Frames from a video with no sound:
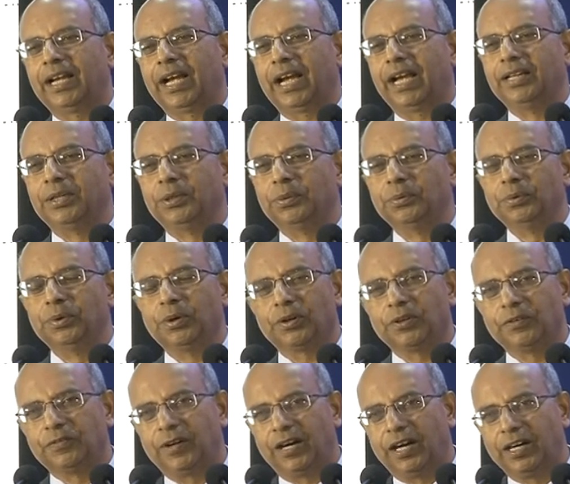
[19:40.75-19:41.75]
and do a lot
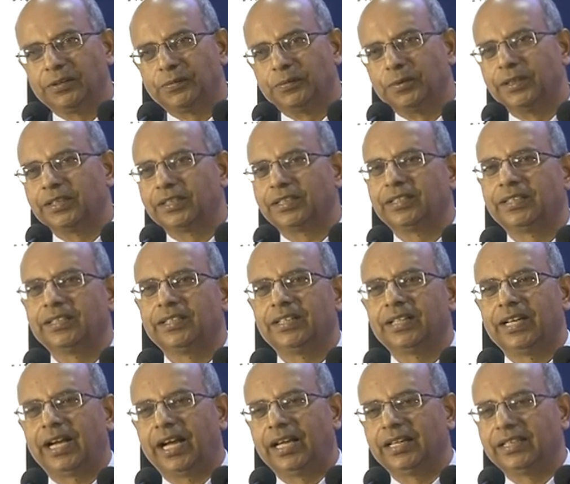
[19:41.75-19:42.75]
of hard work
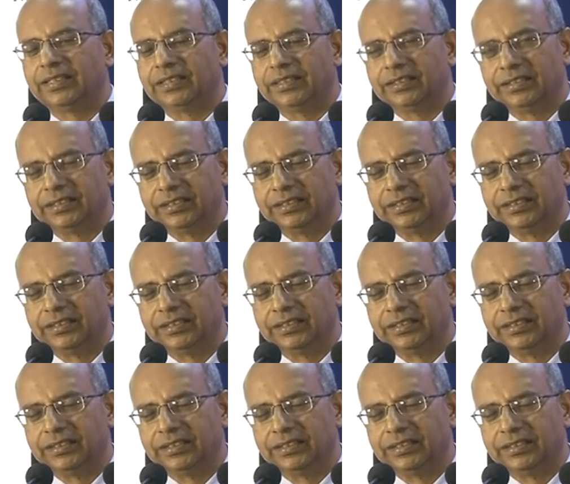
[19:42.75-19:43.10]
and